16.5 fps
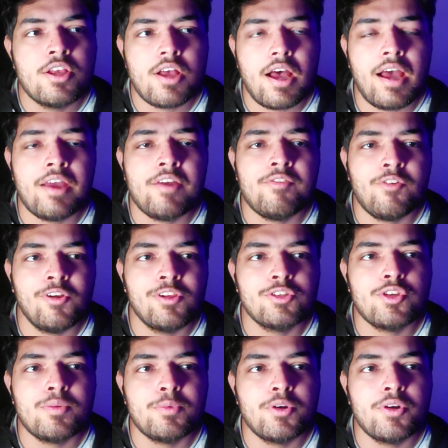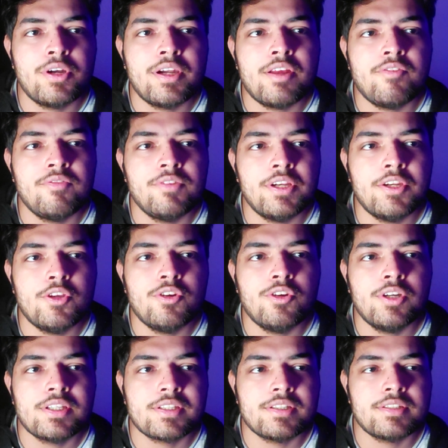I have also uploaded a video
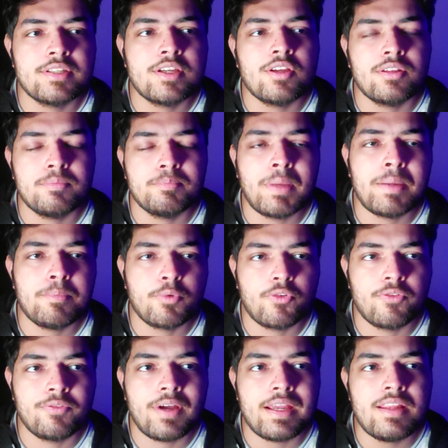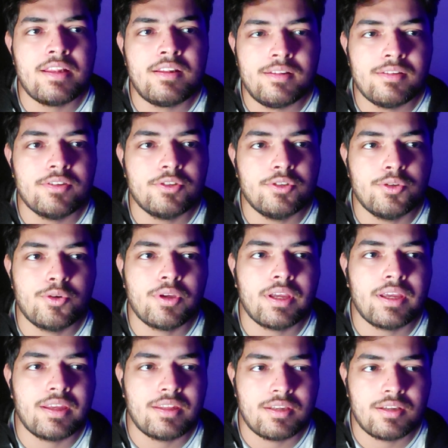discussing my profile. You
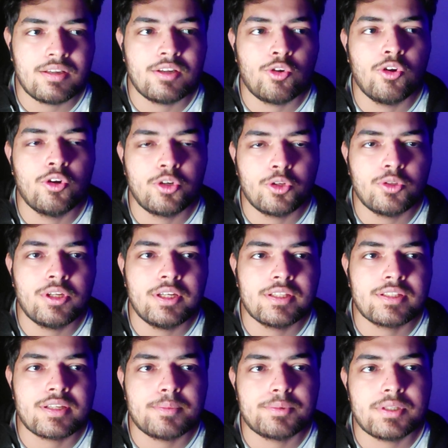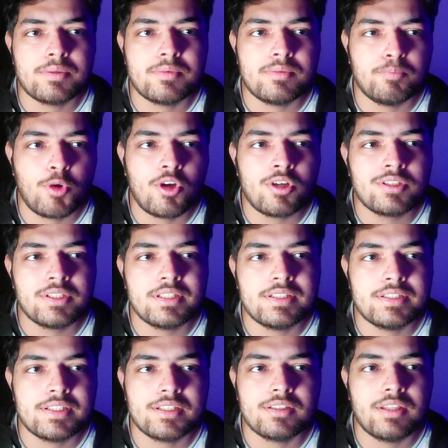can go to the description box
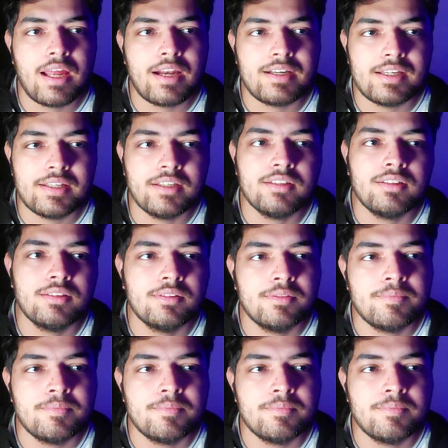and check that link.